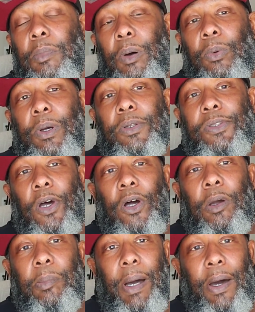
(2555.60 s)
But we'll
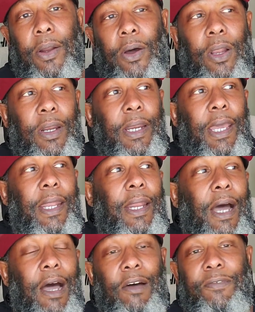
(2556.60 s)
talk about all of that,
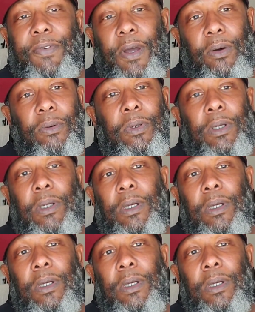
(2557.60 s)
how I felt,